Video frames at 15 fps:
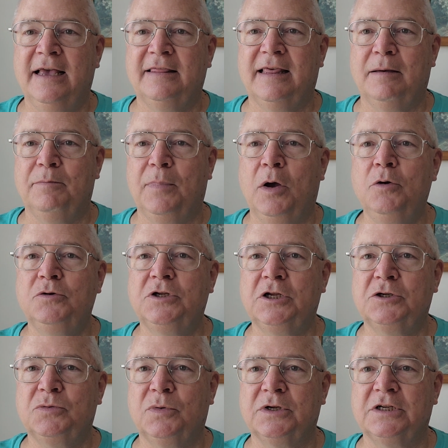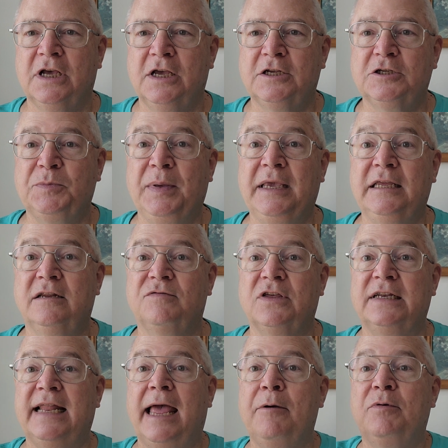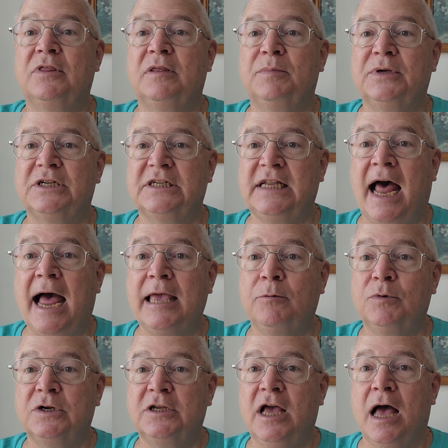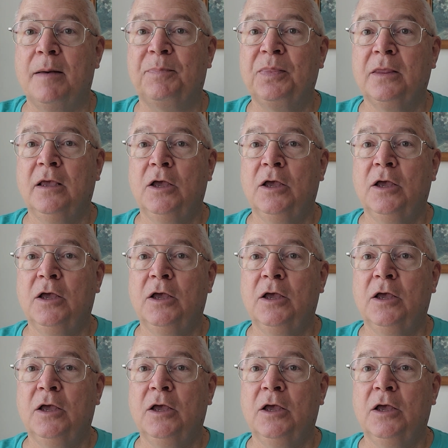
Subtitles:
that Moses was speaking of the day when the Messiah would come,